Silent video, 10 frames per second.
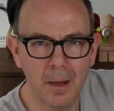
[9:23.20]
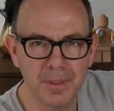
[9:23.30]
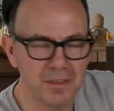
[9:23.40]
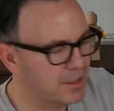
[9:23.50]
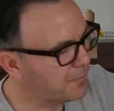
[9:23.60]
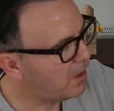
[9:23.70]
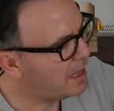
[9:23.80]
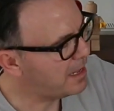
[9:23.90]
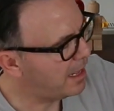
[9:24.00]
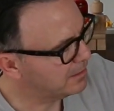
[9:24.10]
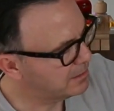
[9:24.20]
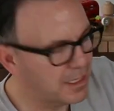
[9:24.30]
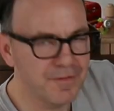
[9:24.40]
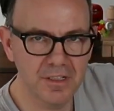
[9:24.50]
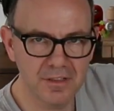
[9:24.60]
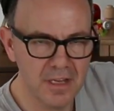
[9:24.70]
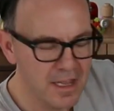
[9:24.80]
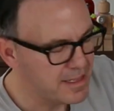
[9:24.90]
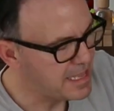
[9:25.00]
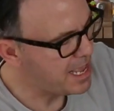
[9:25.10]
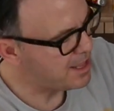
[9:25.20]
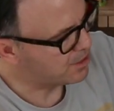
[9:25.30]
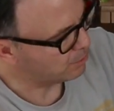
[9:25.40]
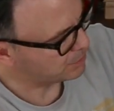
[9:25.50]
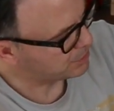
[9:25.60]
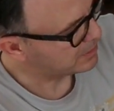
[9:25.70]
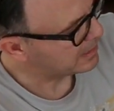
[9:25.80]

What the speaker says: it up and stuff like that and giving us their thoughts